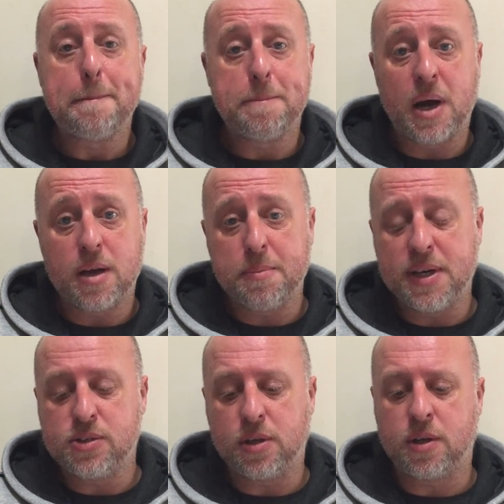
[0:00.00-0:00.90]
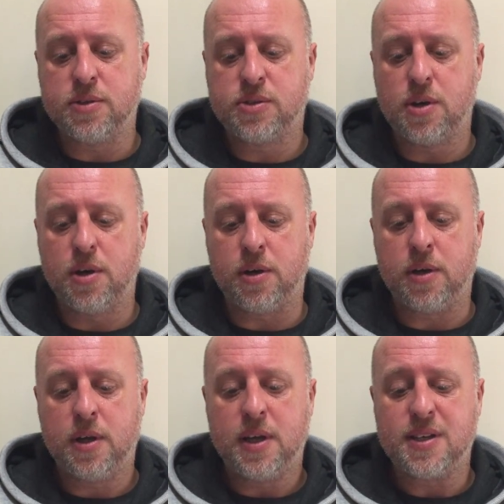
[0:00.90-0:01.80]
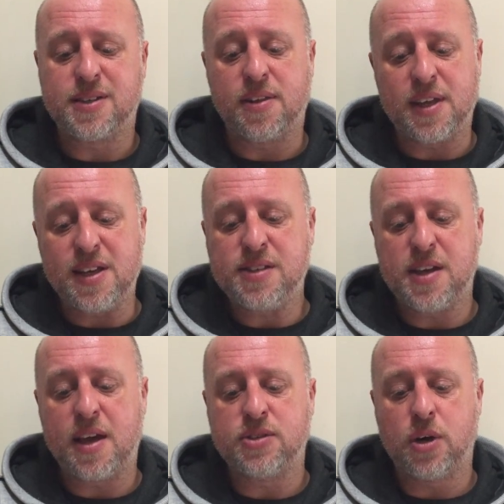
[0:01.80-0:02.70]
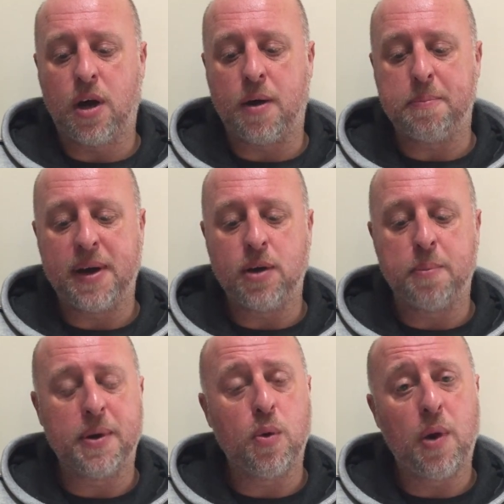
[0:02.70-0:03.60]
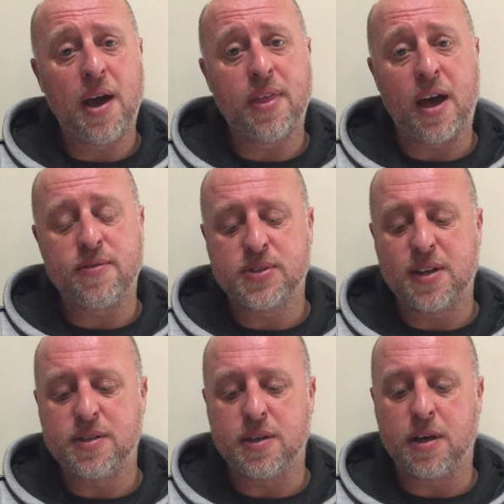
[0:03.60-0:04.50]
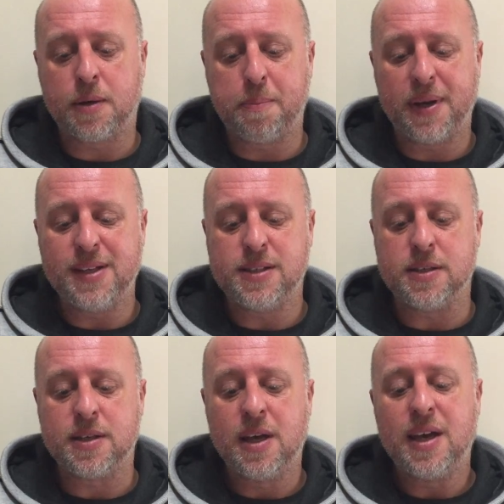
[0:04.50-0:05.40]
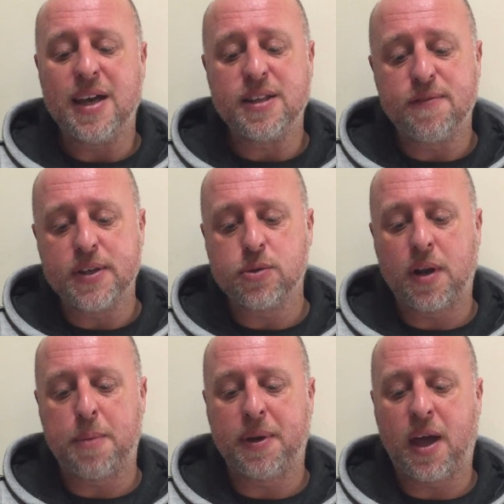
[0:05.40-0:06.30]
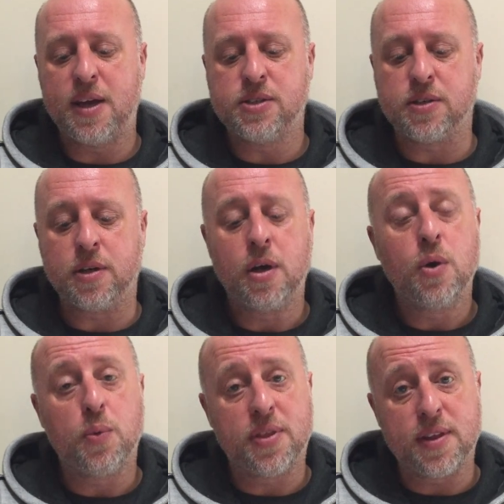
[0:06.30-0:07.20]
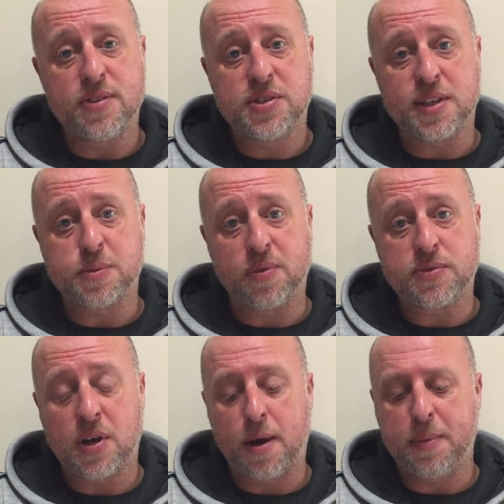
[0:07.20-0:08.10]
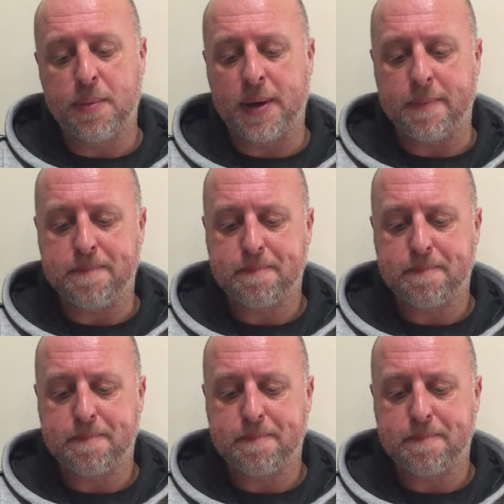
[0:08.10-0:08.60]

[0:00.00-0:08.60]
My immediate concern is that the ECHR may not be aware that I've sent a completed individual application within the 6-month time limit.